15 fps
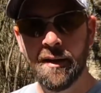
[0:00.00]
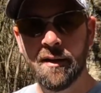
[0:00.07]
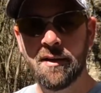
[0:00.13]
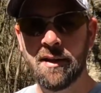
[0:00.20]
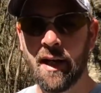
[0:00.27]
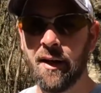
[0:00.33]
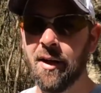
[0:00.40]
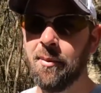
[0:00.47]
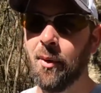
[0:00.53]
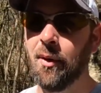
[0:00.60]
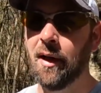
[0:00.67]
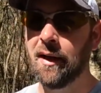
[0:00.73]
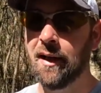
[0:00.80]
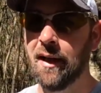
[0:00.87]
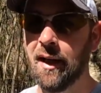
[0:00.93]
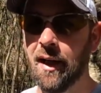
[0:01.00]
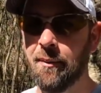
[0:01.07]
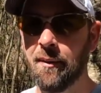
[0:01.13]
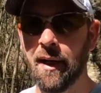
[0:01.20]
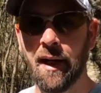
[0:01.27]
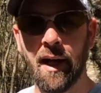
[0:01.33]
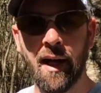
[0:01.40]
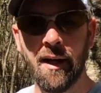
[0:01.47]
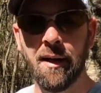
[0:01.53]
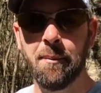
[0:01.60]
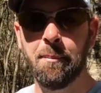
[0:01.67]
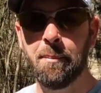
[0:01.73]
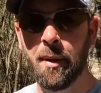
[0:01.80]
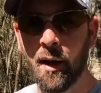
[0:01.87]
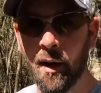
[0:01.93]
Saturday morning, I get up and I
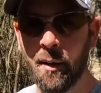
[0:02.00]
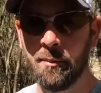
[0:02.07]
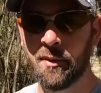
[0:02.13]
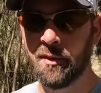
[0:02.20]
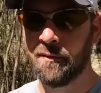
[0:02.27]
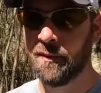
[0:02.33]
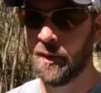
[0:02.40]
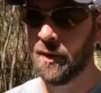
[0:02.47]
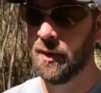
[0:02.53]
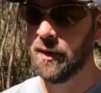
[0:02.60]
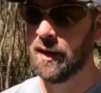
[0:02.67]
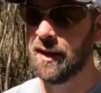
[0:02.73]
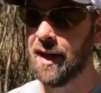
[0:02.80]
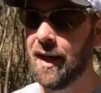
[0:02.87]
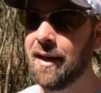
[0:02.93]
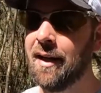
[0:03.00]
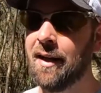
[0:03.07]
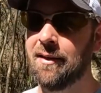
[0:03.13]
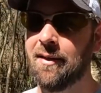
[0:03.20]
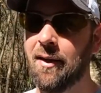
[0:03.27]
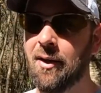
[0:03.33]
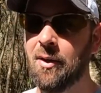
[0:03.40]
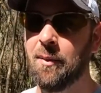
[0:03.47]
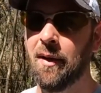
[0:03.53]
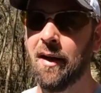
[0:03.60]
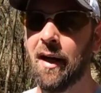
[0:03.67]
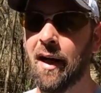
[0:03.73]
am pumped for the kayak tournament.